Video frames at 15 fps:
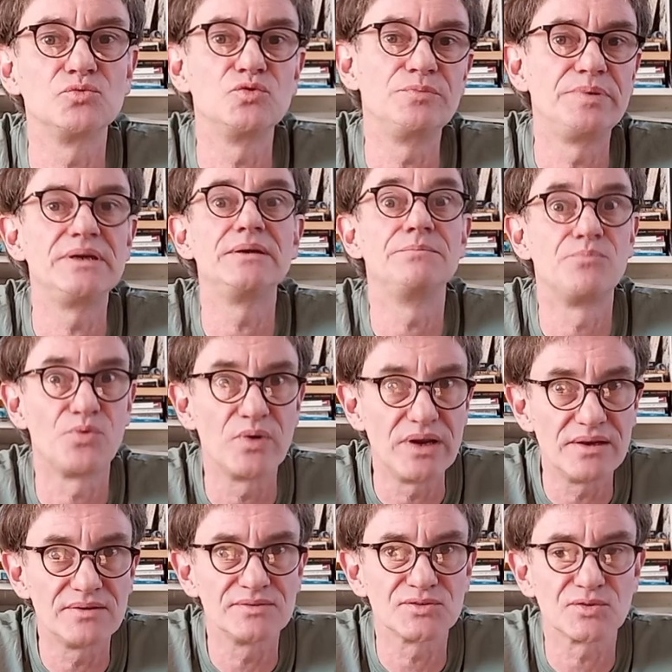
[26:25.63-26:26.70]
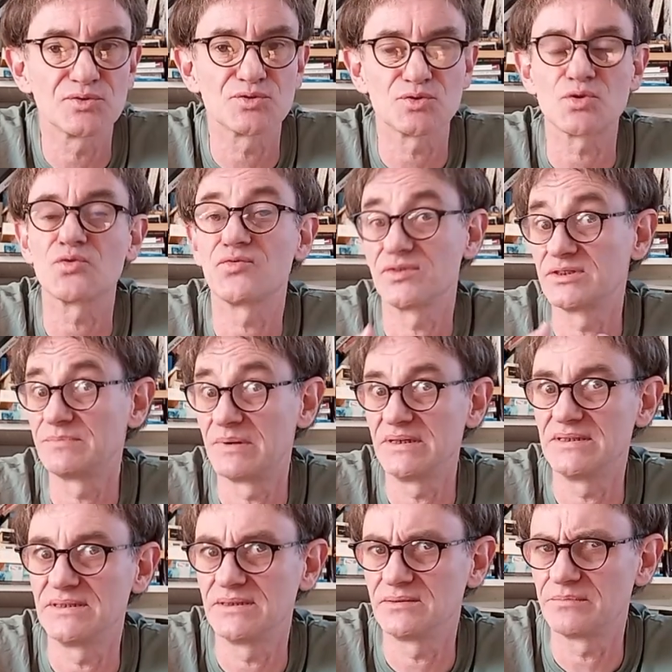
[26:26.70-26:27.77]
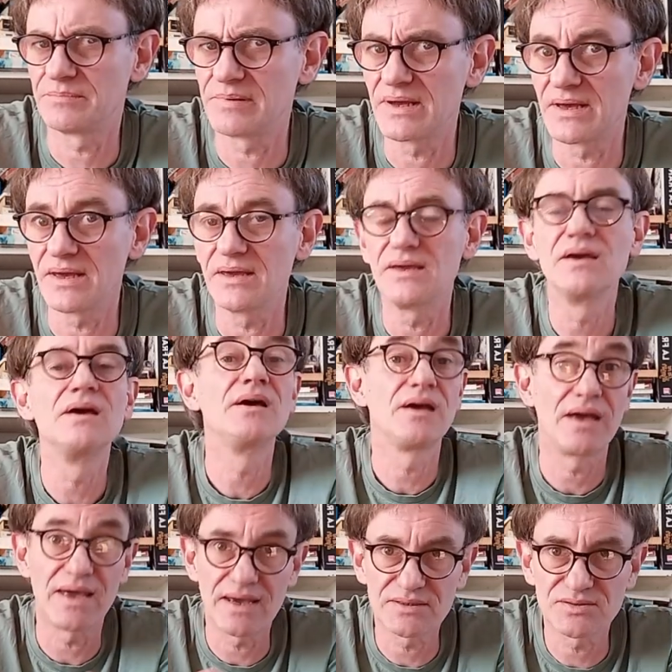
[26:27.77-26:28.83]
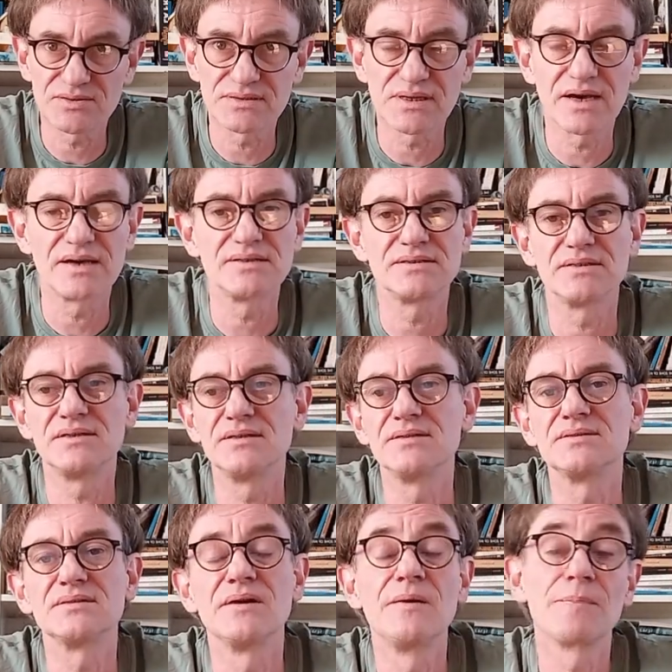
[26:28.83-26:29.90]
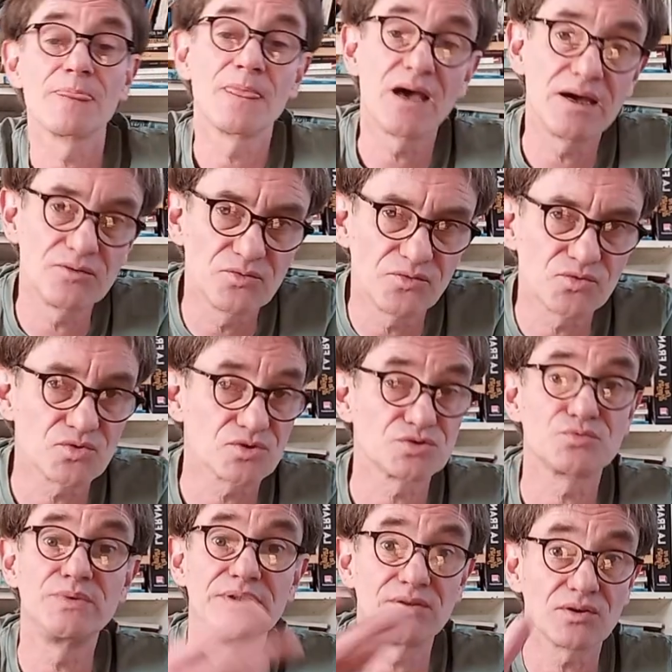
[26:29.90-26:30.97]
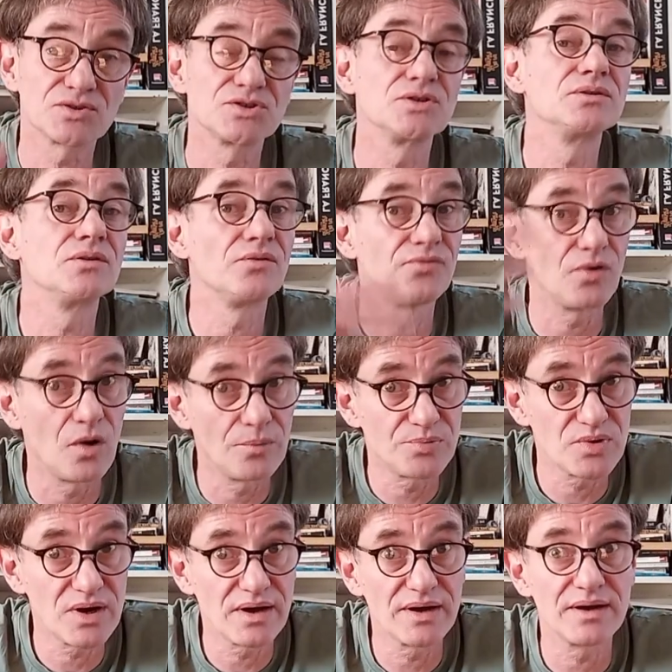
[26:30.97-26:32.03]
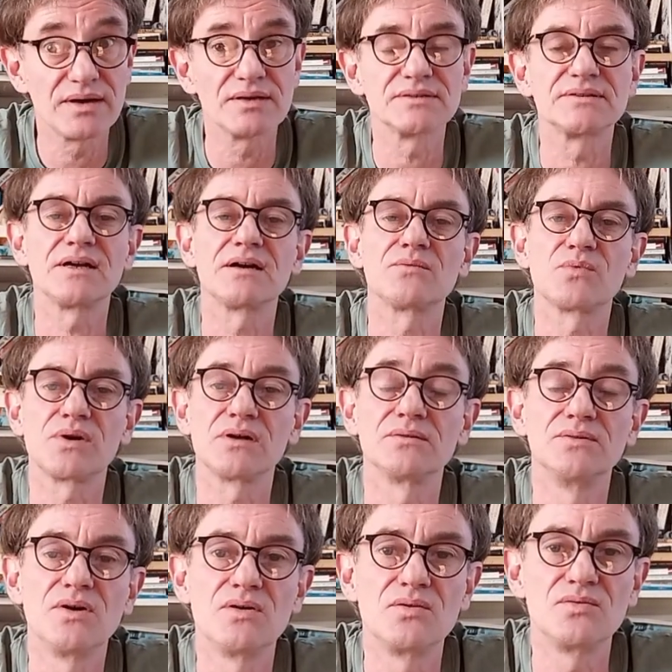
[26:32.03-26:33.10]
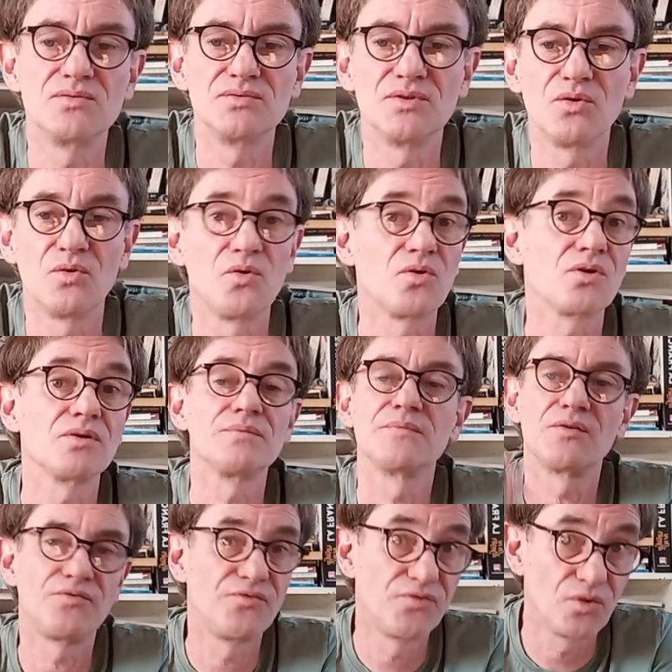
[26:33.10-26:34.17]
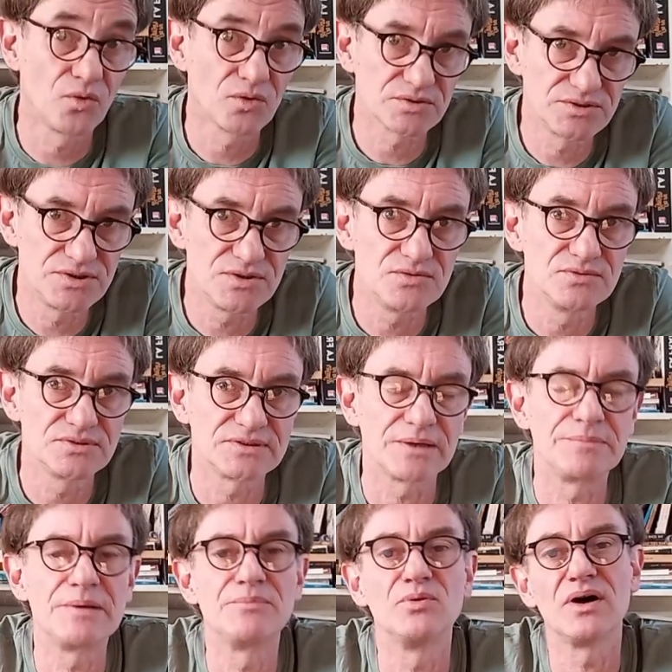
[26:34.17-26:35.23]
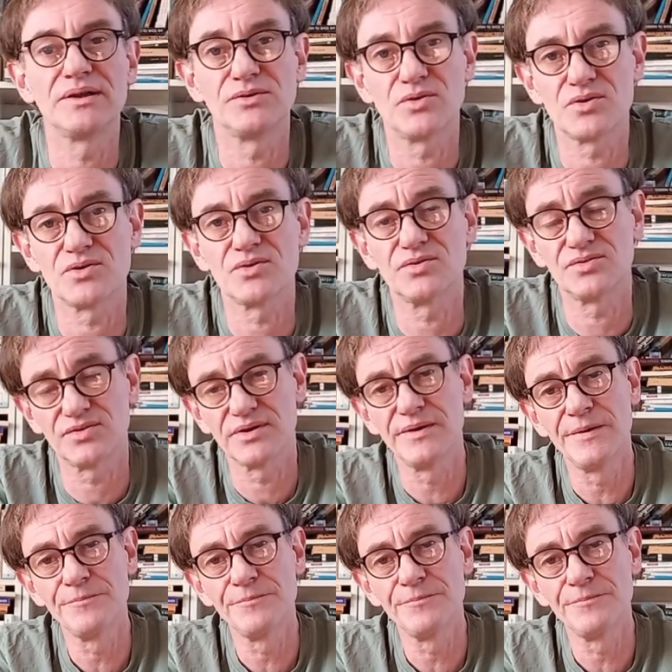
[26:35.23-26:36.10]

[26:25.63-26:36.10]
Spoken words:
would be brilliant on the surface but easy to play, exercises, and of course reduction of opera airs that are well known or folk tunes that people had heard.